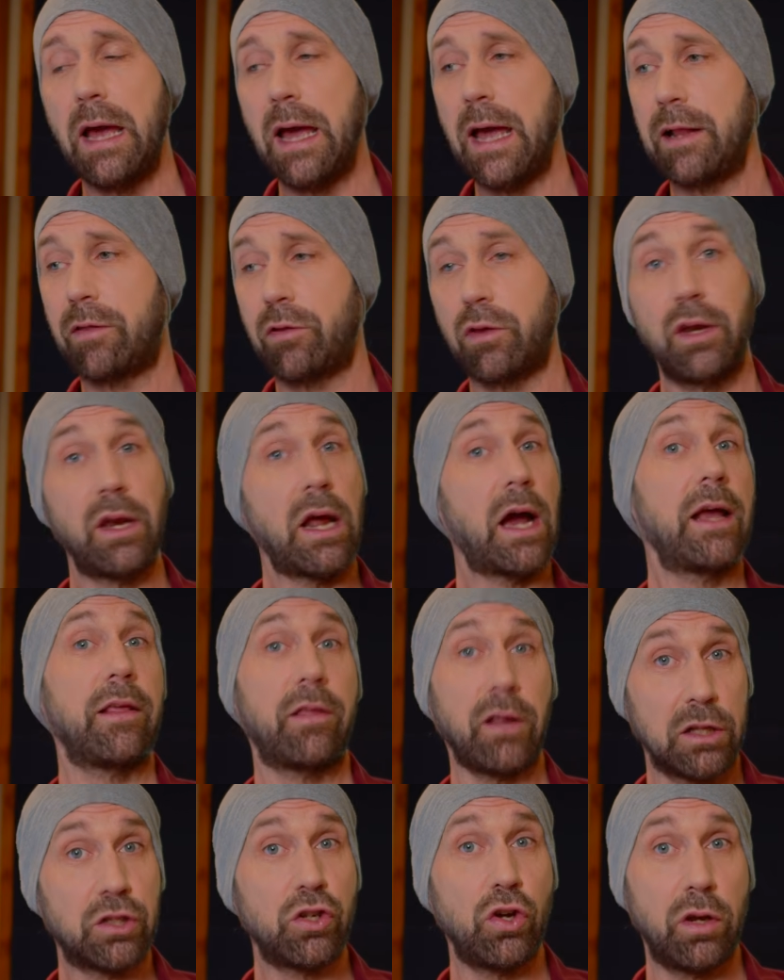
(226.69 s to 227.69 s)
It's a nice
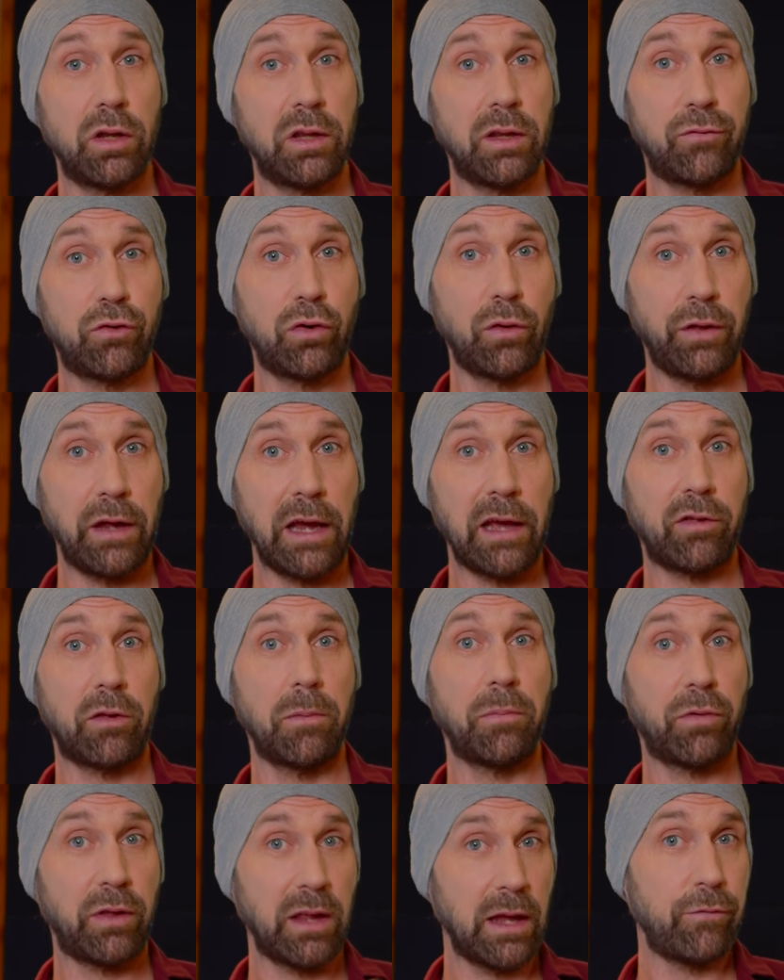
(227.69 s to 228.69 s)
alternative to the
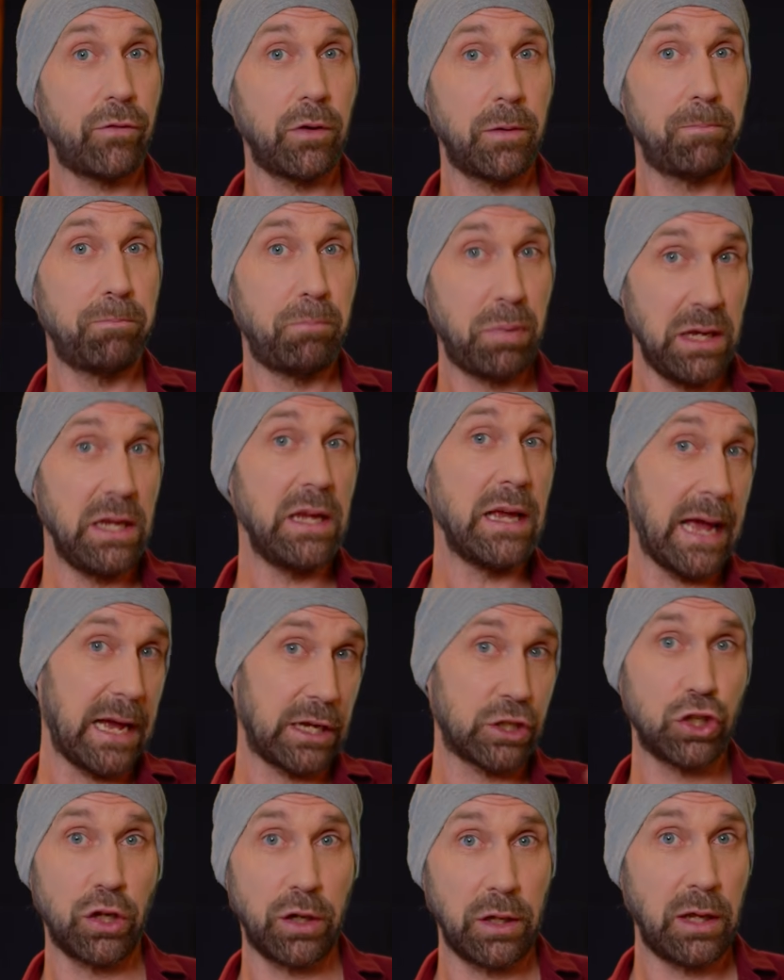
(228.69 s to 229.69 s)
SM7B,
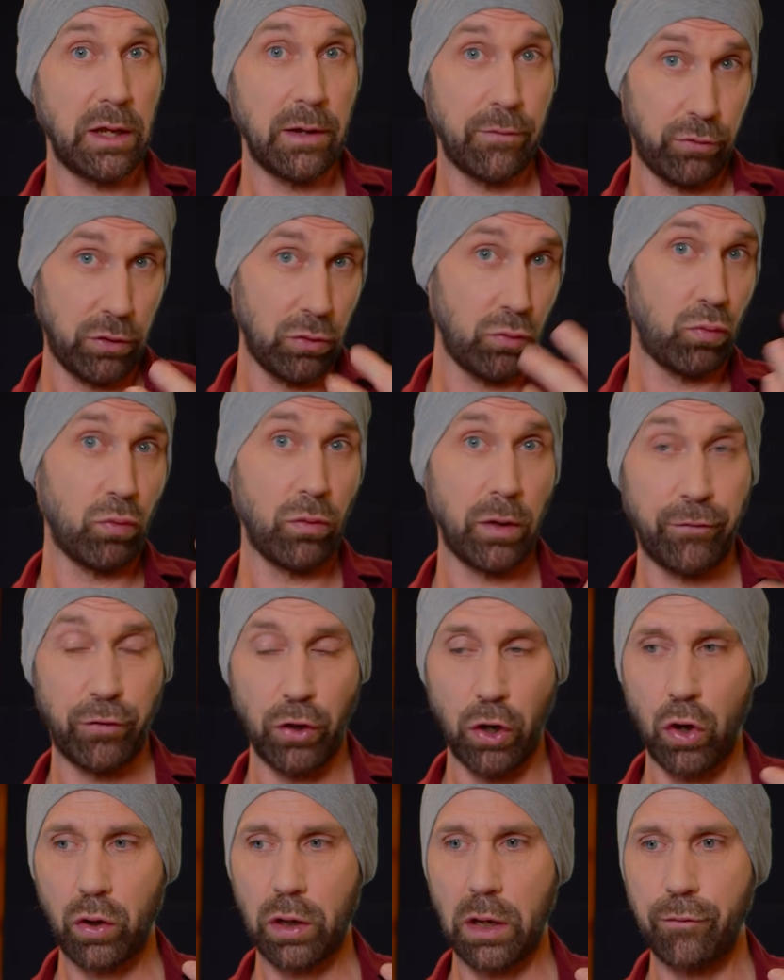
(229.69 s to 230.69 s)
actually, if
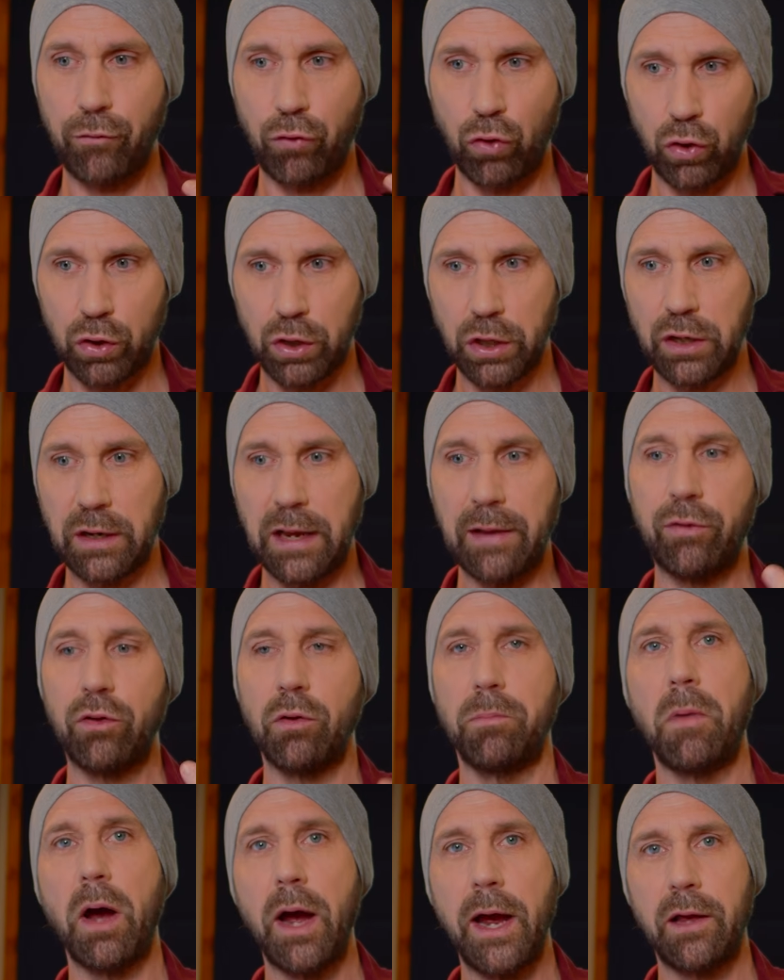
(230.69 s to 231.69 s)
you're looking for a condenser
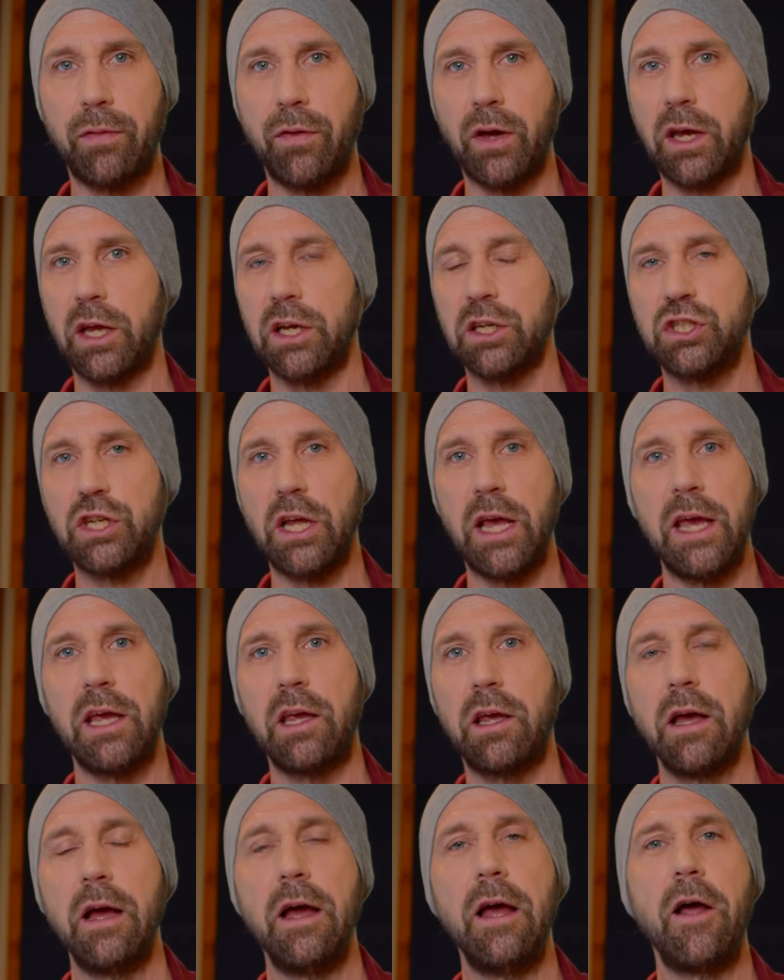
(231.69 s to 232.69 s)
mic that can
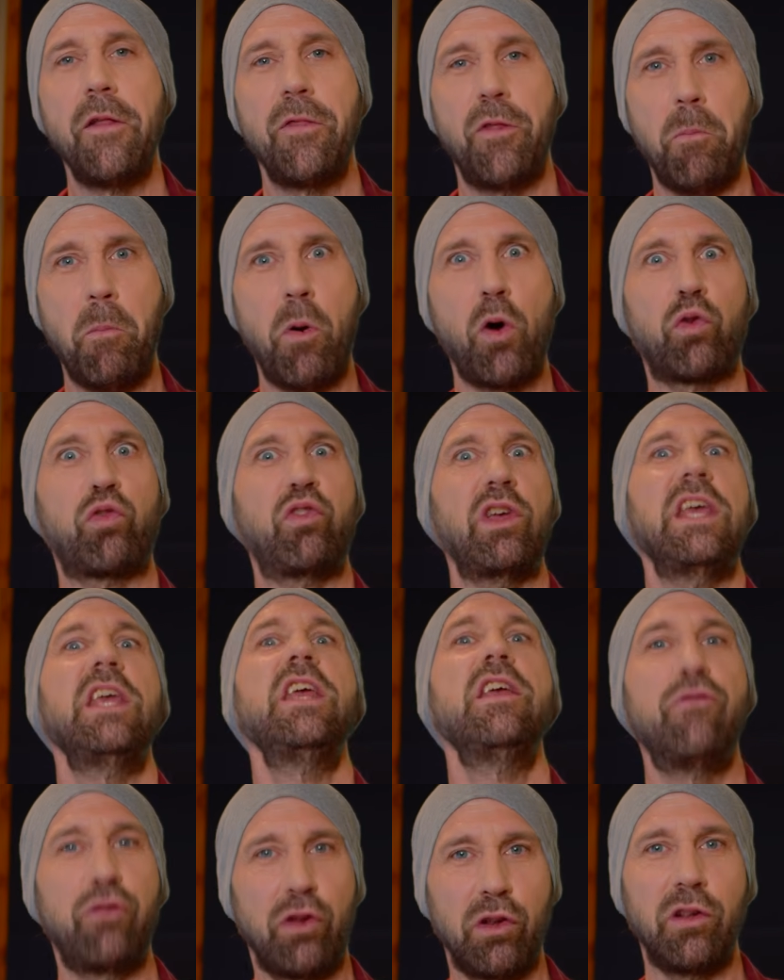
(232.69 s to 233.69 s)
take the most
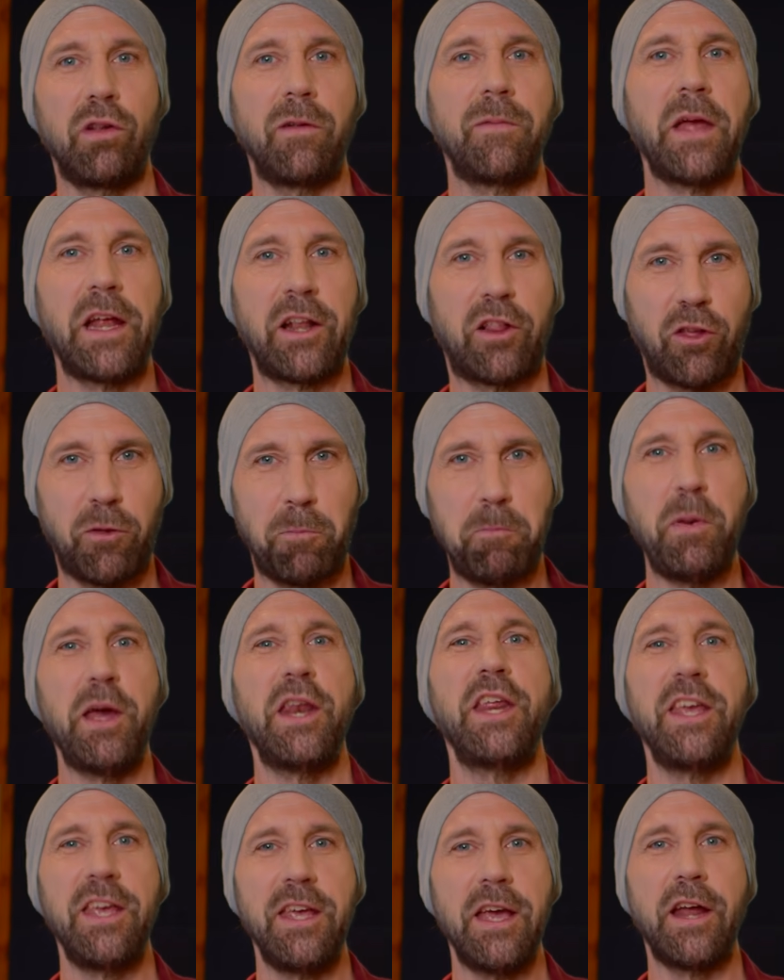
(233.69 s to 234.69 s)
evil and
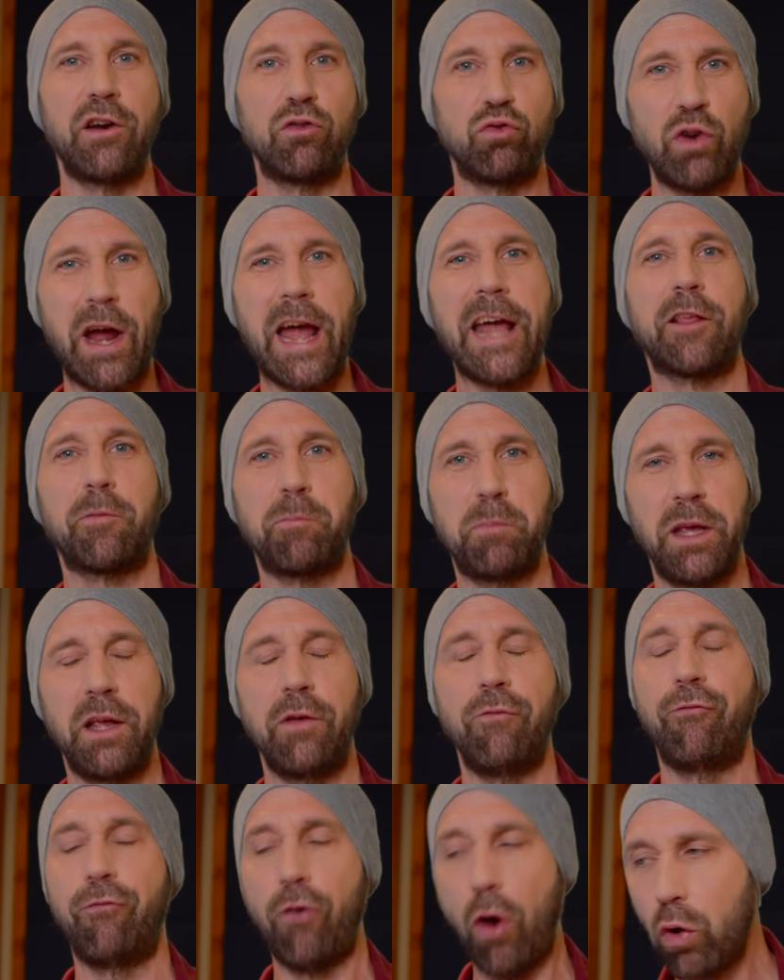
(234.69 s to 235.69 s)
spitty and raspy
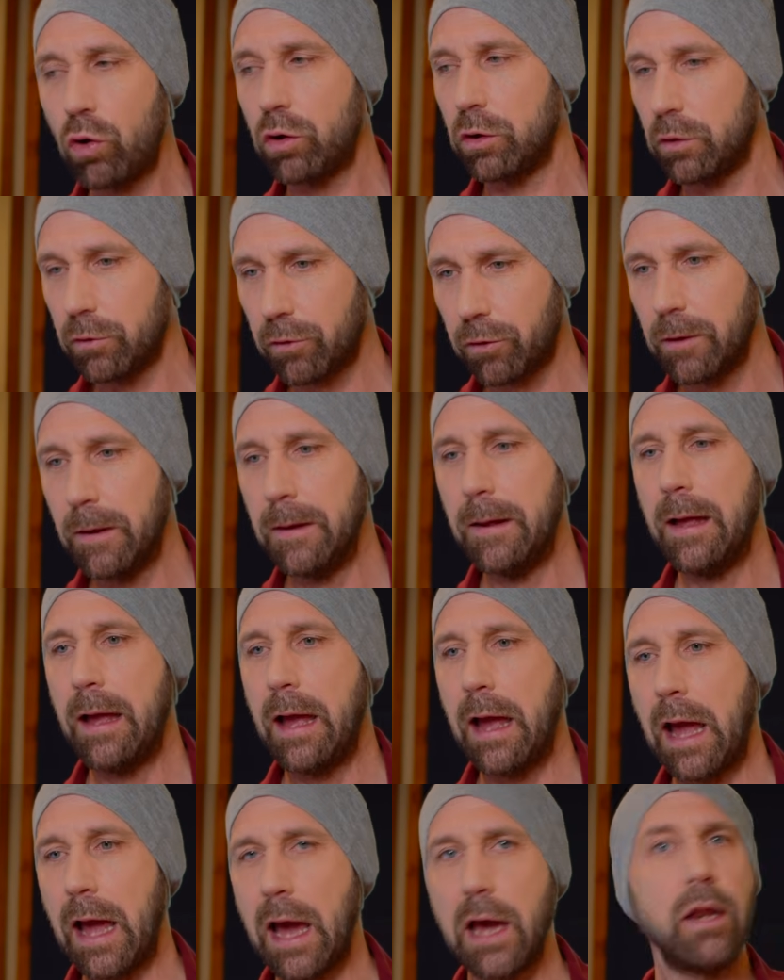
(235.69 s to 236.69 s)
vocals,
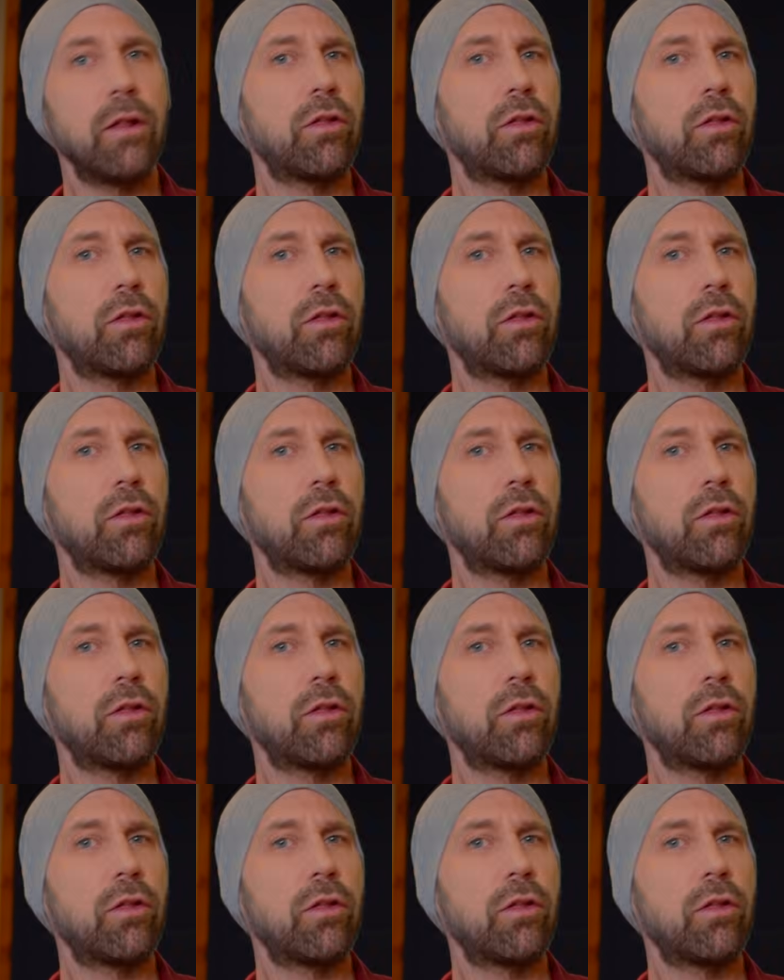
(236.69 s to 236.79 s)
and